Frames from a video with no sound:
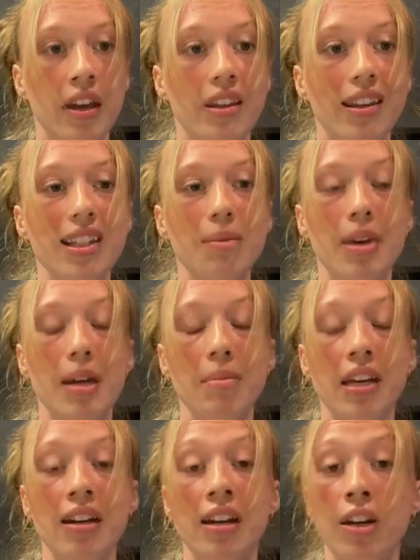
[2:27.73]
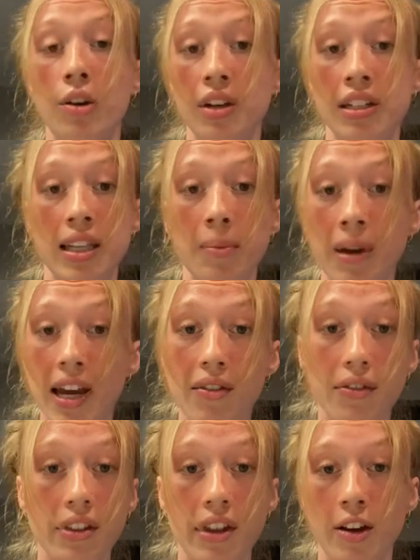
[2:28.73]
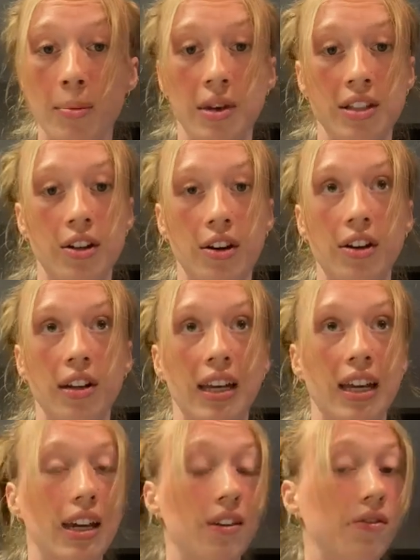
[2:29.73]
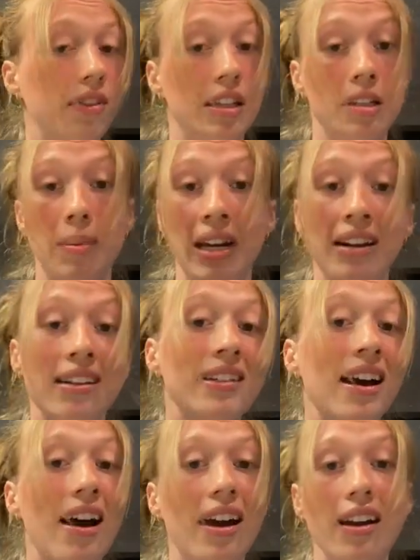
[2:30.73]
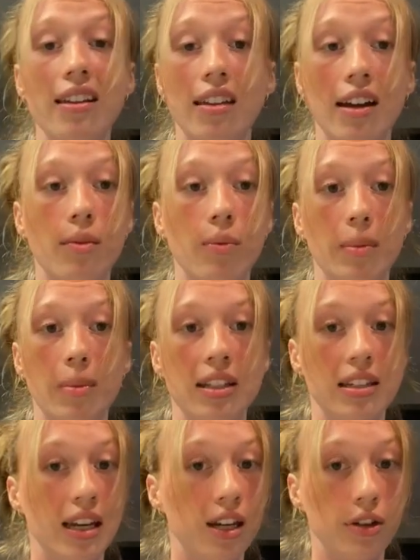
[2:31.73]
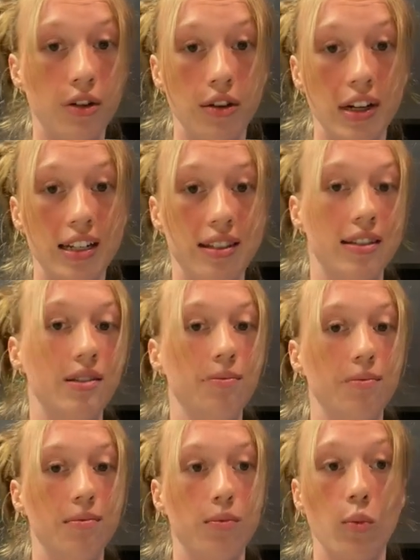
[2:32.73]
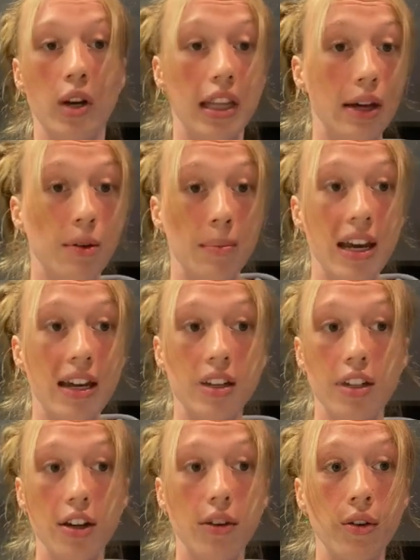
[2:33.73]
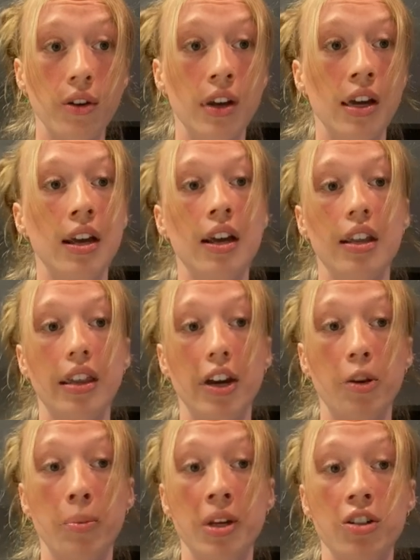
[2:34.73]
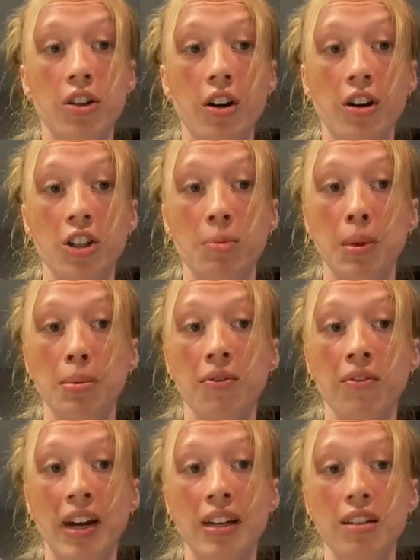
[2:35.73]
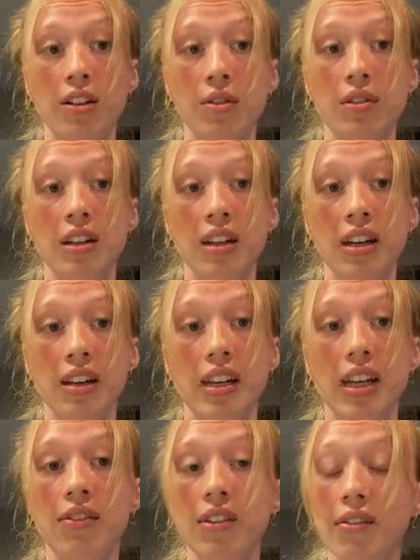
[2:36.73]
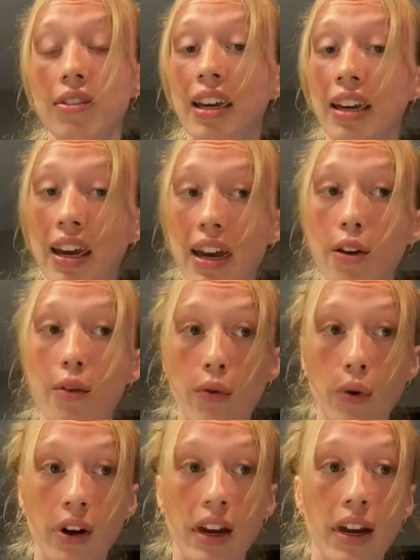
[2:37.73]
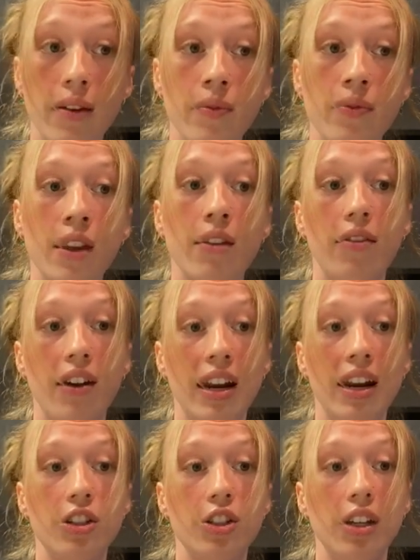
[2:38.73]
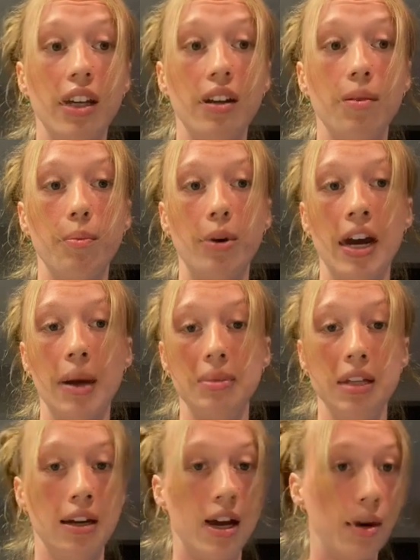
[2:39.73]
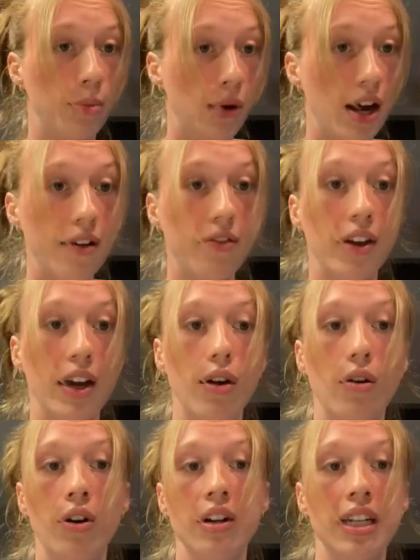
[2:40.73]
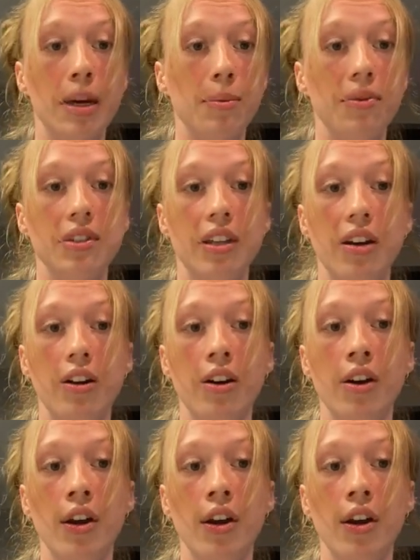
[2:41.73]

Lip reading: This may mean increasing pay for therapists currently. If the demand is high, then we must increase what they would make too. Therapy should also be provided to those in need even if they can't afford it financially, perhaps a nonprofit or a type of center